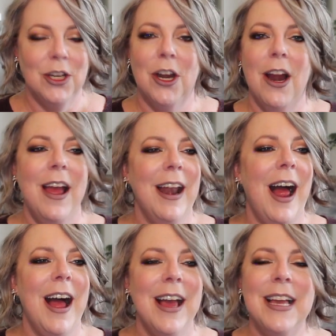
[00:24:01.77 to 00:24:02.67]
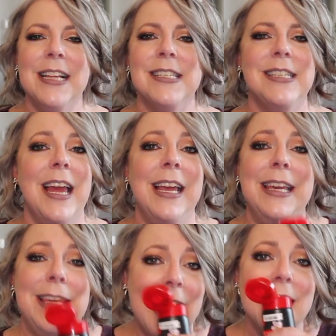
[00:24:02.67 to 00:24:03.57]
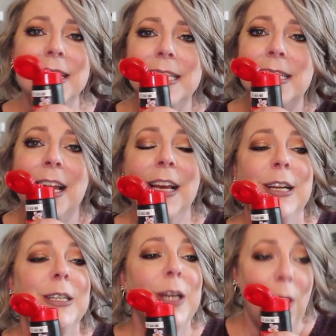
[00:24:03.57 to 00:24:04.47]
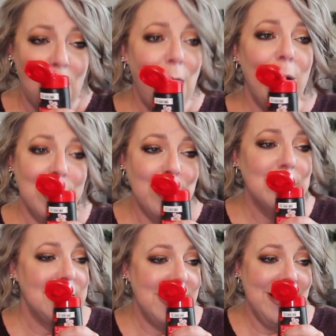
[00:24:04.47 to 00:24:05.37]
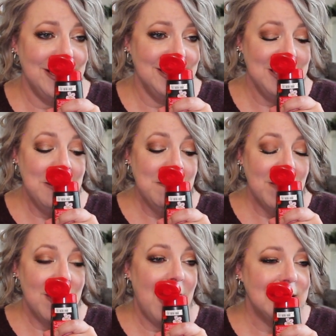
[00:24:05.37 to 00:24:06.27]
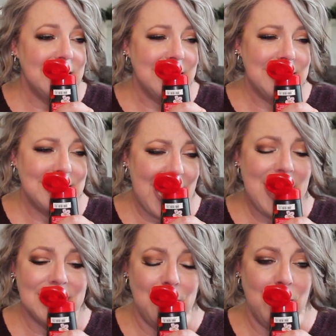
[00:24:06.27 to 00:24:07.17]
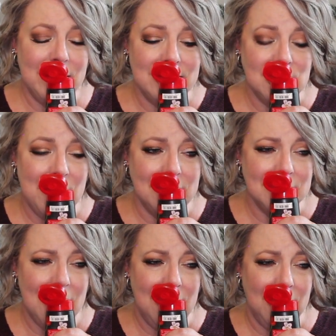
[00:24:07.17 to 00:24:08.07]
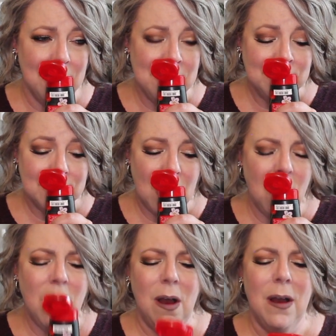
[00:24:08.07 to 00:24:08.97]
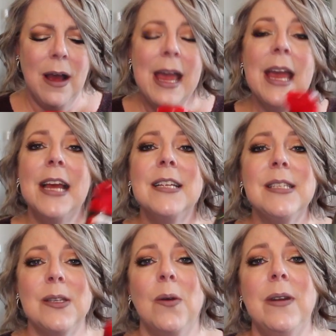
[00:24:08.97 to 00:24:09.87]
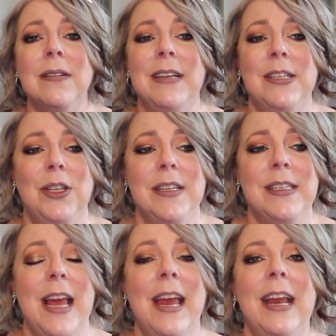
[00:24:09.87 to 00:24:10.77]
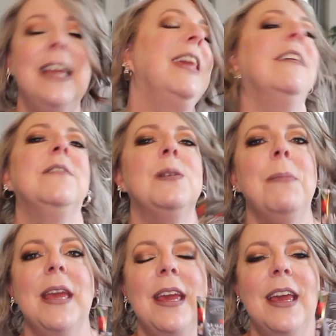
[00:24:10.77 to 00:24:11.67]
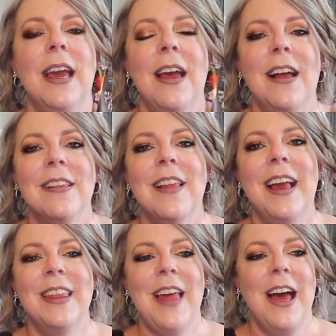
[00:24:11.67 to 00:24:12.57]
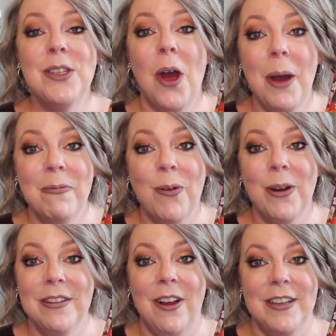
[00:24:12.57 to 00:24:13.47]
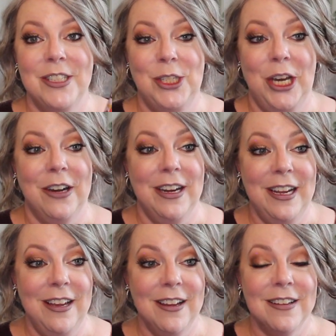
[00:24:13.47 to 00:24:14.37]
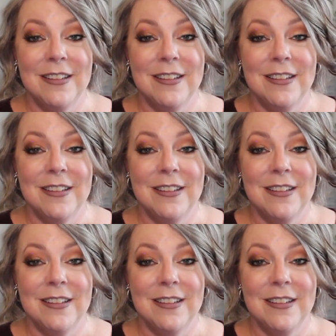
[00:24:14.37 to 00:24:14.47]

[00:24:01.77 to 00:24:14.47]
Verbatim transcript: sugar. And I can say yes to all those things. That's exactly what this smells like. Oh, it's so delicious and it gives me like that Tom Ford lost cherry